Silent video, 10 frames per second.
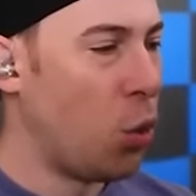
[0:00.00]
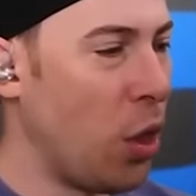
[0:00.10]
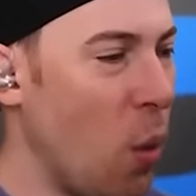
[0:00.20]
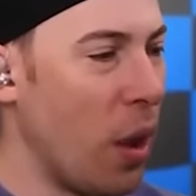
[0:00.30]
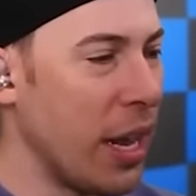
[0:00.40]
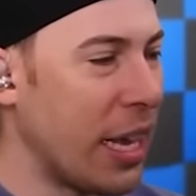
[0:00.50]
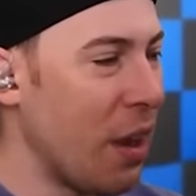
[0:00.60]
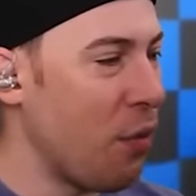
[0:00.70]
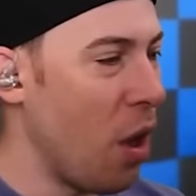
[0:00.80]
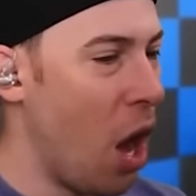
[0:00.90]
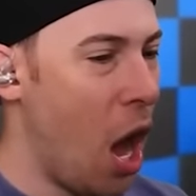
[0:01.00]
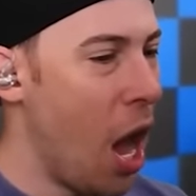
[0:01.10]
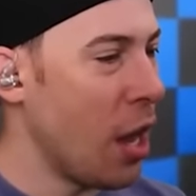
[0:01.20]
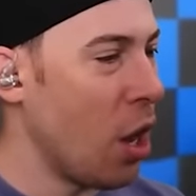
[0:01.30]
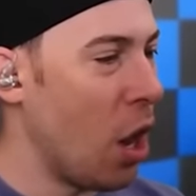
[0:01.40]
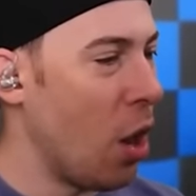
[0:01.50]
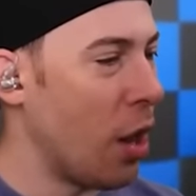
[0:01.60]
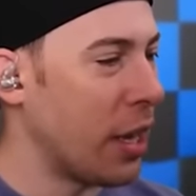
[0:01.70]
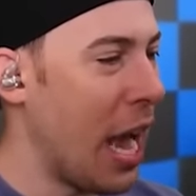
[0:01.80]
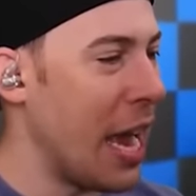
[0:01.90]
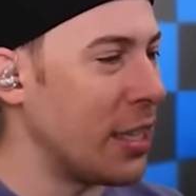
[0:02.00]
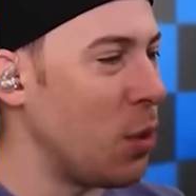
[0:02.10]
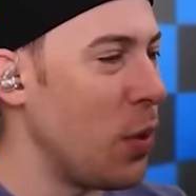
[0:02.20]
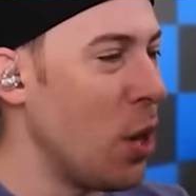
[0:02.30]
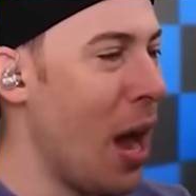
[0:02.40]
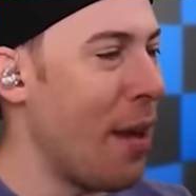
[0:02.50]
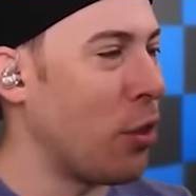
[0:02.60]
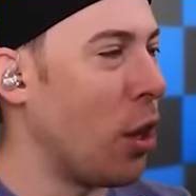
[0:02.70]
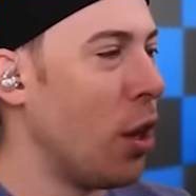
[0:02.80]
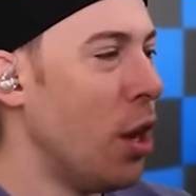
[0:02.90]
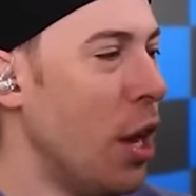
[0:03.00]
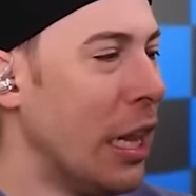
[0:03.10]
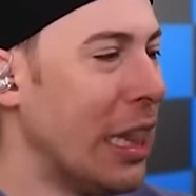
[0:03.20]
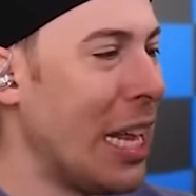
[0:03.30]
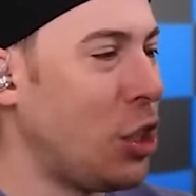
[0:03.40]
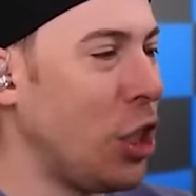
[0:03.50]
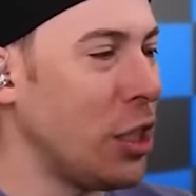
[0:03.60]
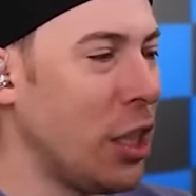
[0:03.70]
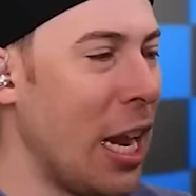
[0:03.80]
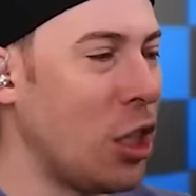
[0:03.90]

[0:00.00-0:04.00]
they want to give a hug? Or, guys, we don't have to... Let's just